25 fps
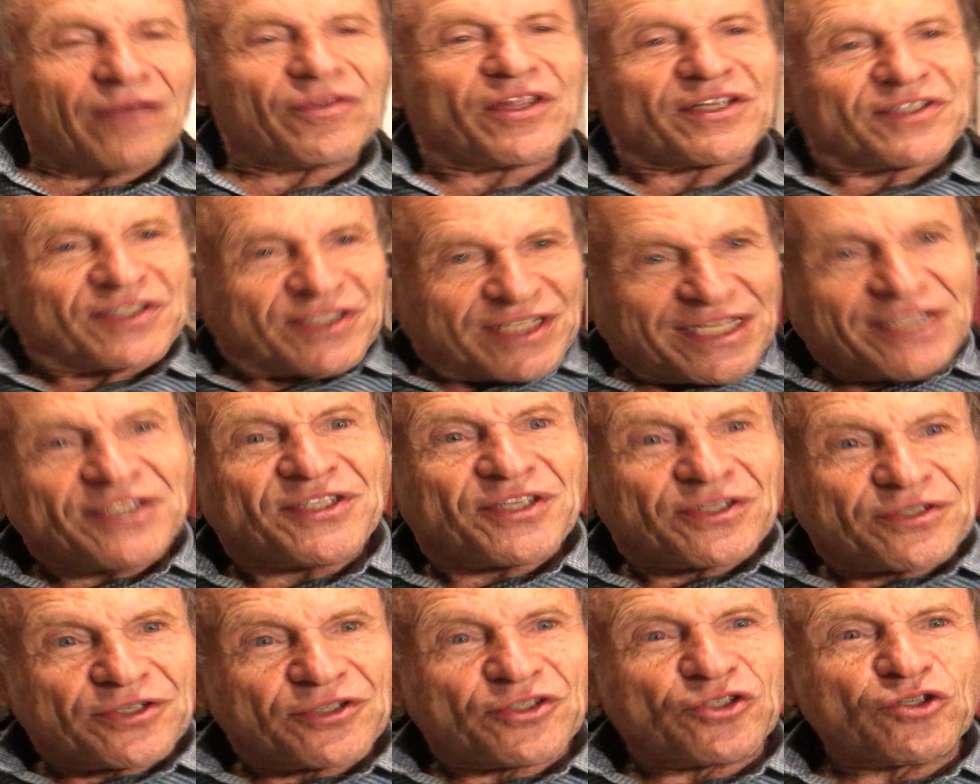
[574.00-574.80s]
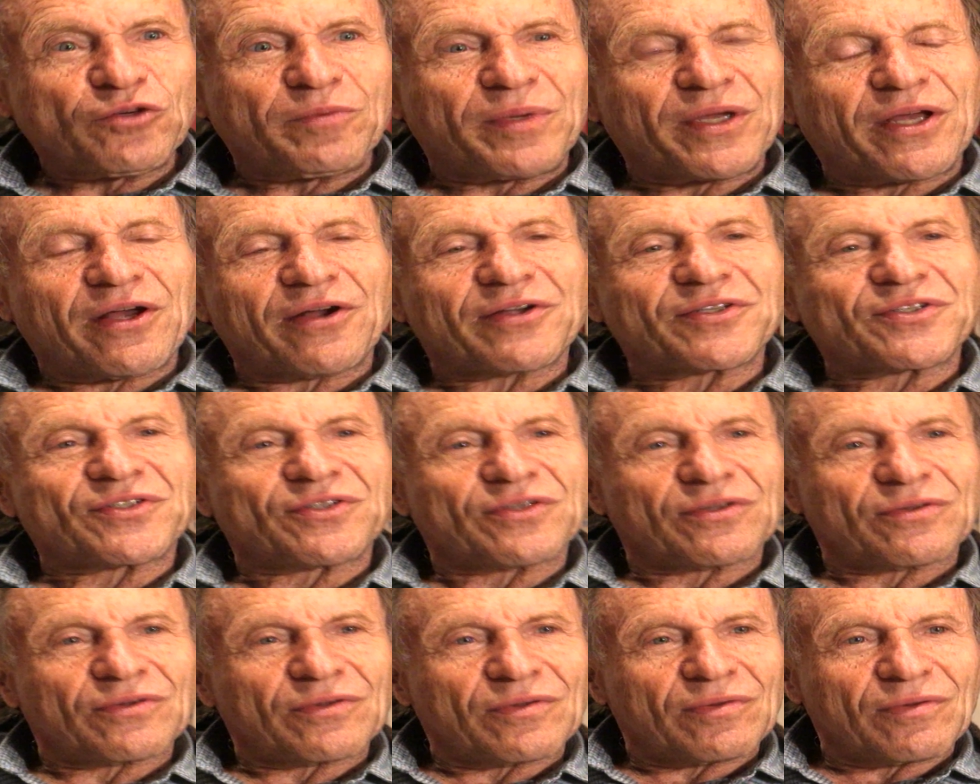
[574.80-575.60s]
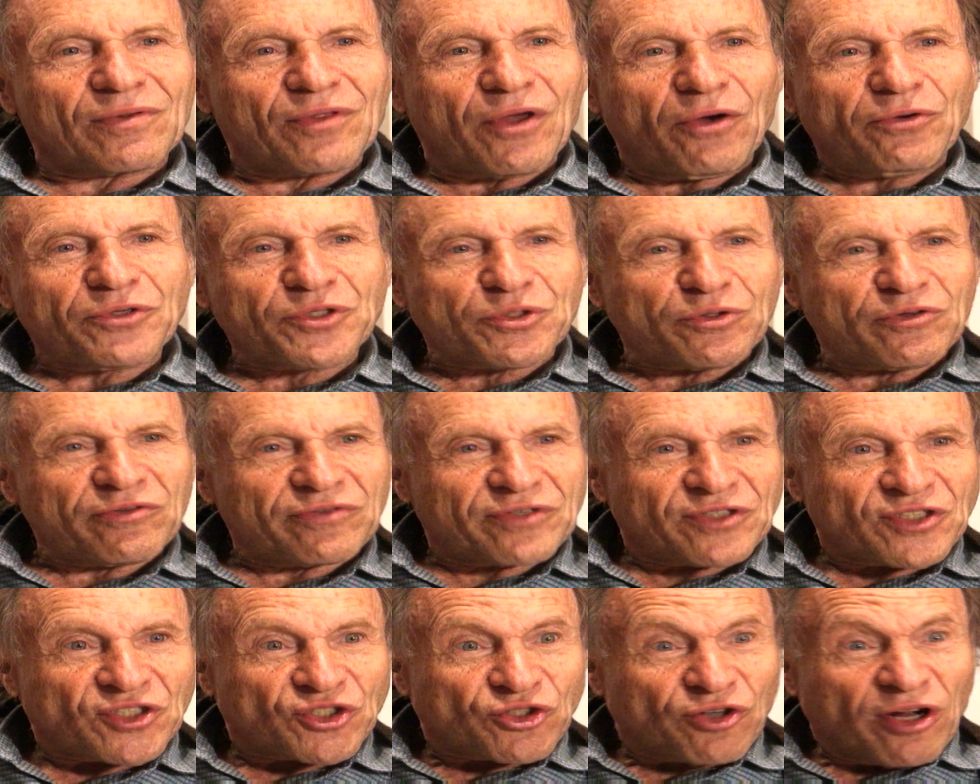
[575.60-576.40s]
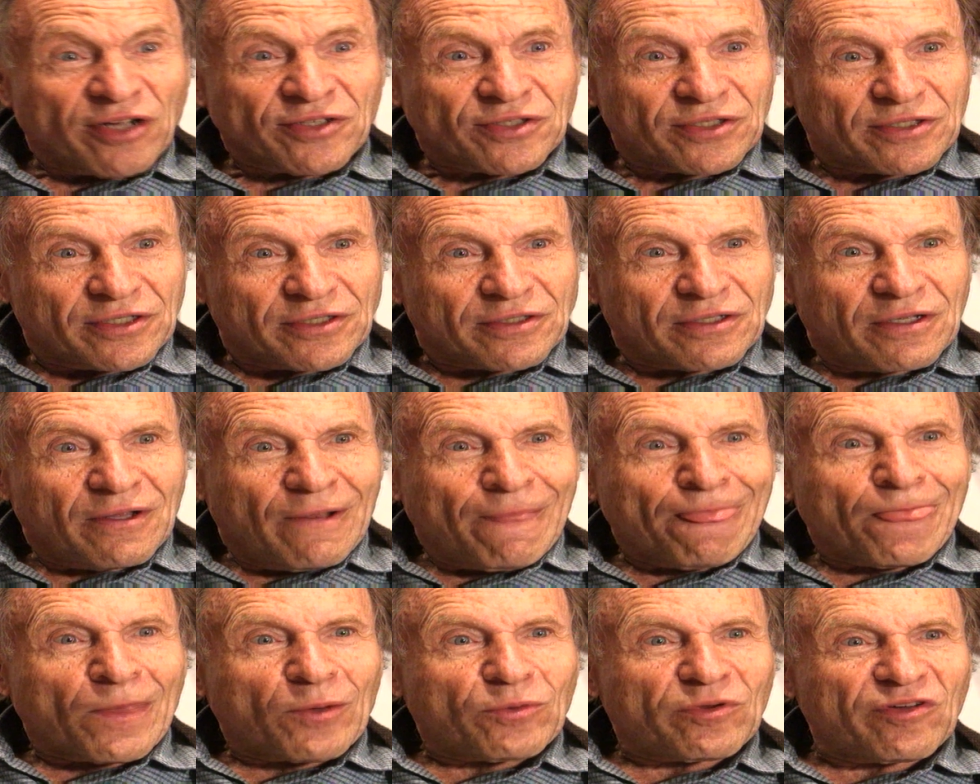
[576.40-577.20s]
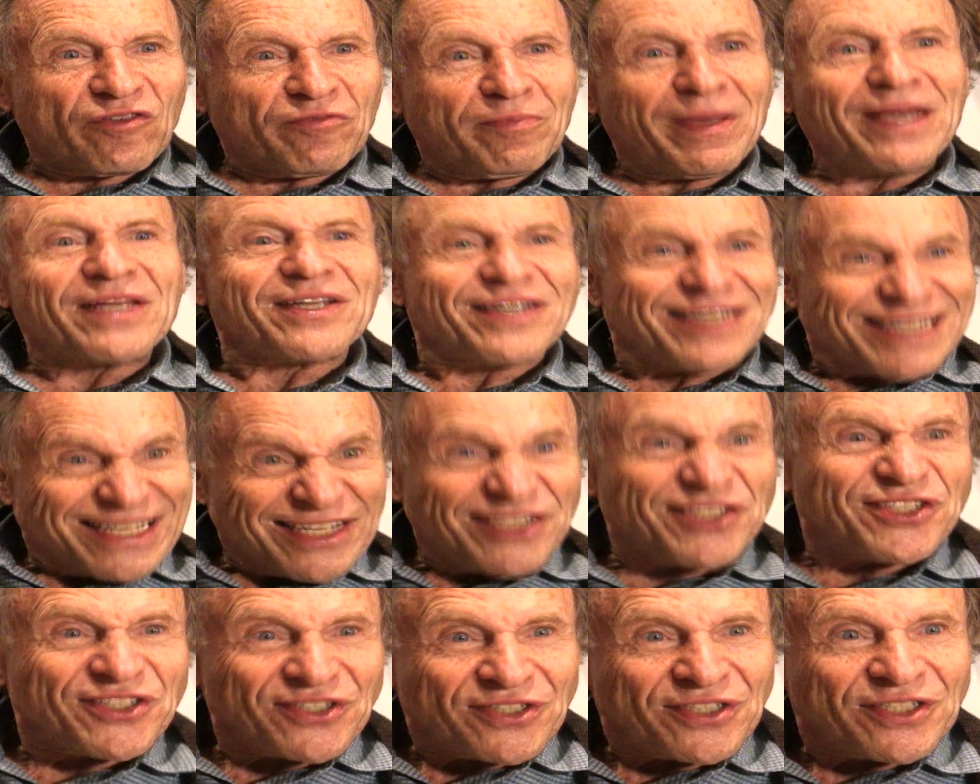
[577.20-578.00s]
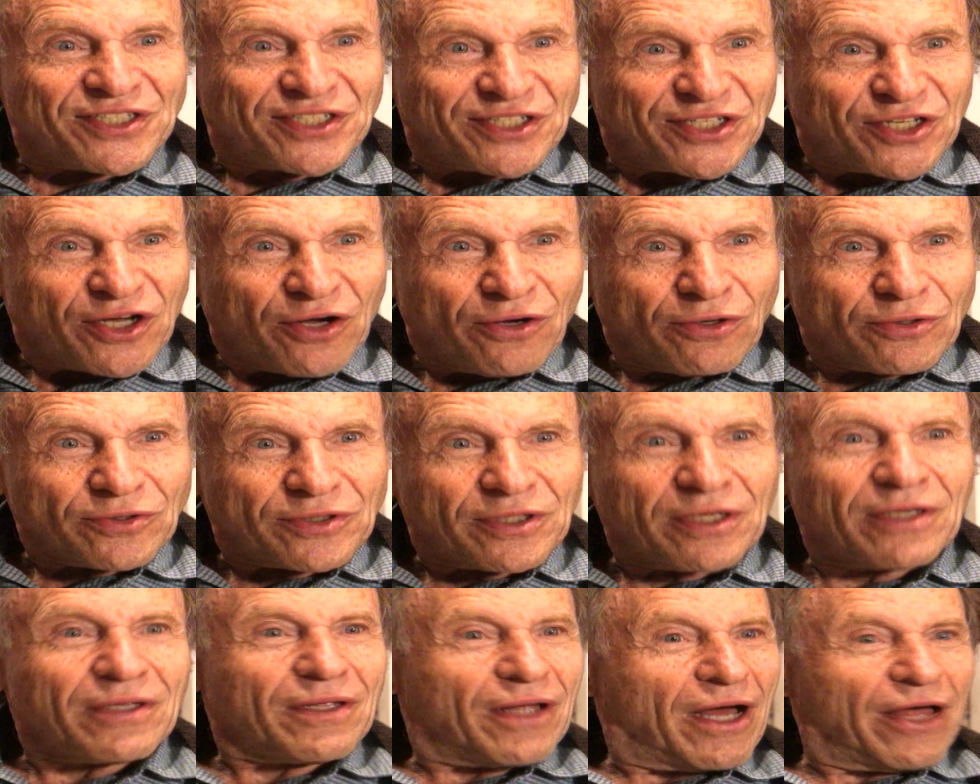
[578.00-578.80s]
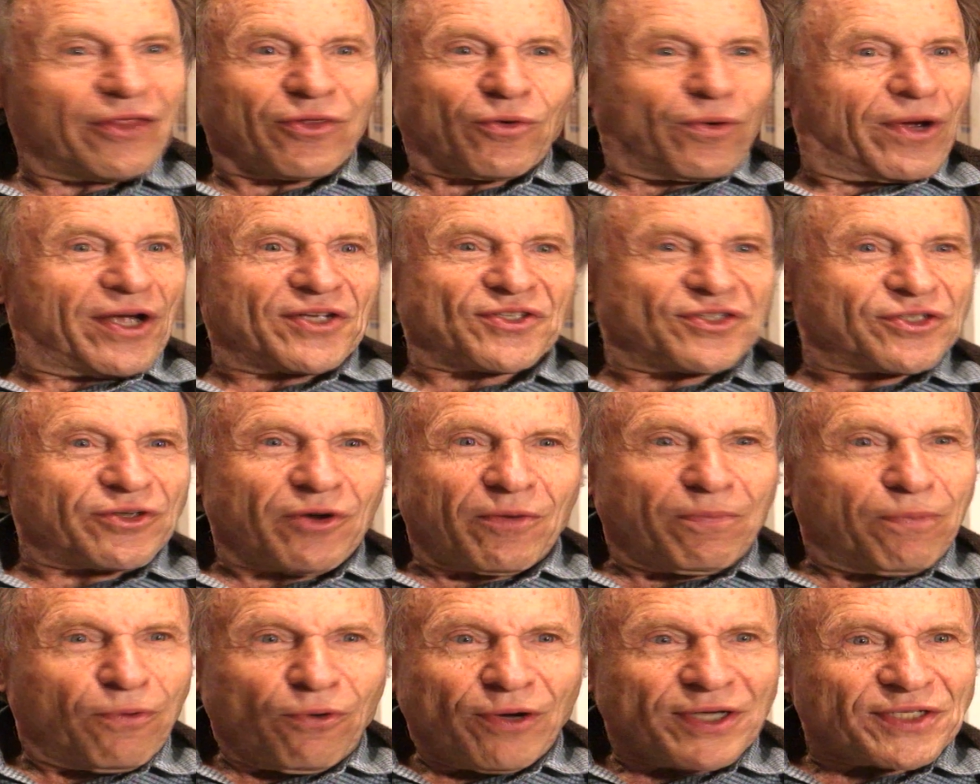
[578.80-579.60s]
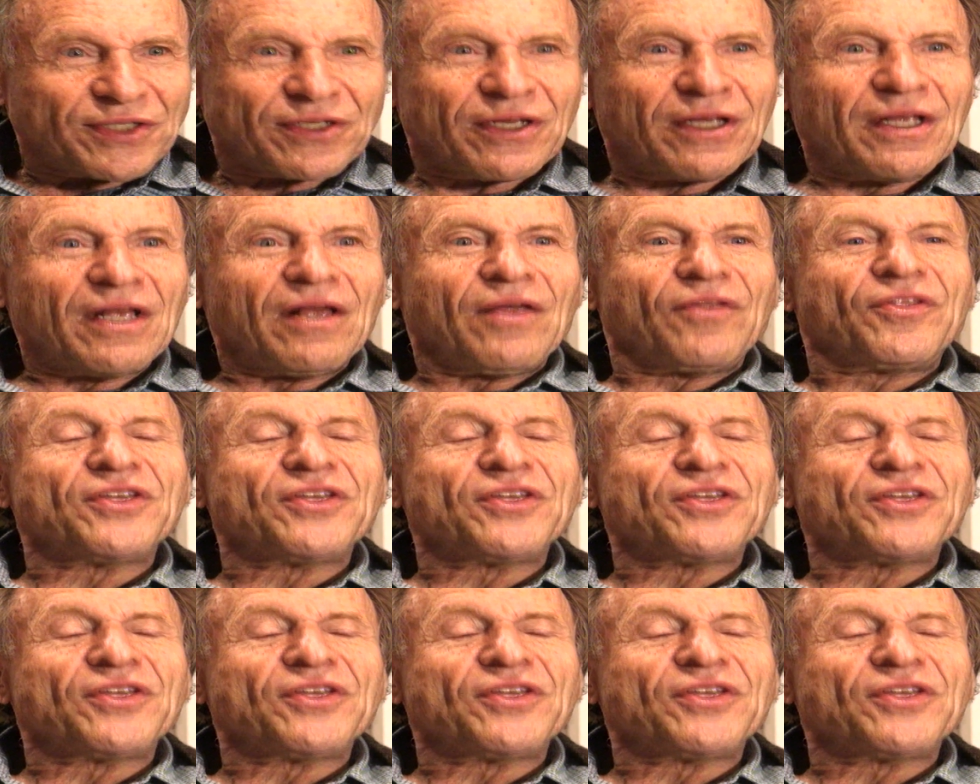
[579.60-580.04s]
and that's easy to do because those who have constructed it will have made it easy to decode. Otherwise, no point.